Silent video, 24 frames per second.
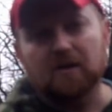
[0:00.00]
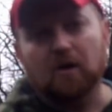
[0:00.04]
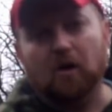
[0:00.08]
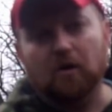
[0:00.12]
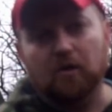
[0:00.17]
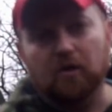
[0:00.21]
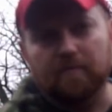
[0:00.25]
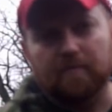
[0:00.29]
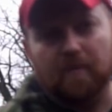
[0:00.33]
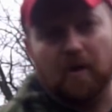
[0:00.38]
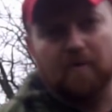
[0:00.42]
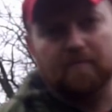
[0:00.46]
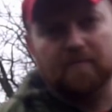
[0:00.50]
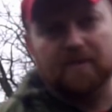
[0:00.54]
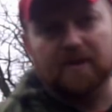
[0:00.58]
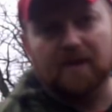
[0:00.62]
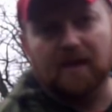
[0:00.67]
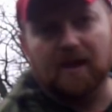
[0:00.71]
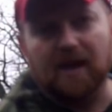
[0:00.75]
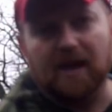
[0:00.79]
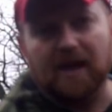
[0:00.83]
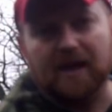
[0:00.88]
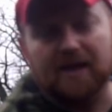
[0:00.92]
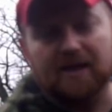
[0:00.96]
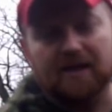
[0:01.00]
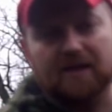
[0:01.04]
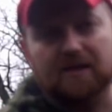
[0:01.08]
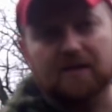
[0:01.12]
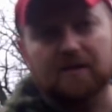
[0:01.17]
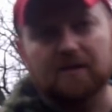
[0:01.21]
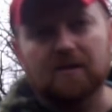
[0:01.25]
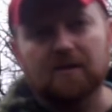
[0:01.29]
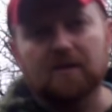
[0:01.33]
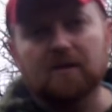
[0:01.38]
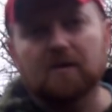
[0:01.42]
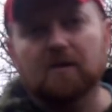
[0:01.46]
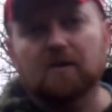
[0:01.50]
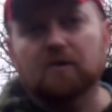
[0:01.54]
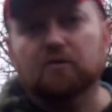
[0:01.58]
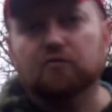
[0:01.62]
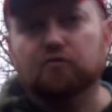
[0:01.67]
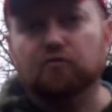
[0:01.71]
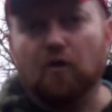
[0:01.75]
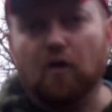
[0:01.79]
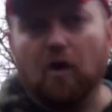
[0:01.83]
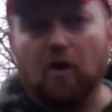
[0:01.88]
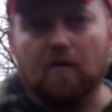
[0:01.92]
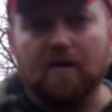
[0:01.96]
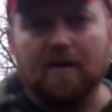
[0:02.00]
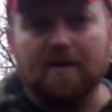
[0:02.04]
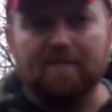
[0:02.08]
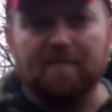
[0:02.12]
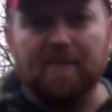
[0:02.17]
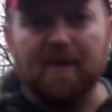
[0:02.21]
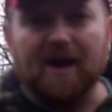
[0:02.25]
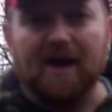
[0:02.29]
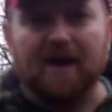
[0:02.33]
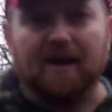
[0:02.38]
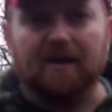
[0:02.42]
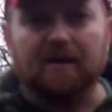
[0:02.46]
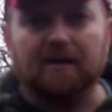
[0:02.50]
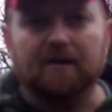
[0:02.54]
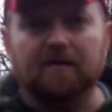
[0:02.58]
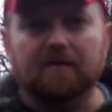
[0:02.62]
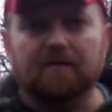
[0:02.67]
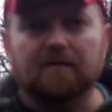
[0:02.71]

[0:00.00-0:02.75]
on the bottom of the lake, draw it back,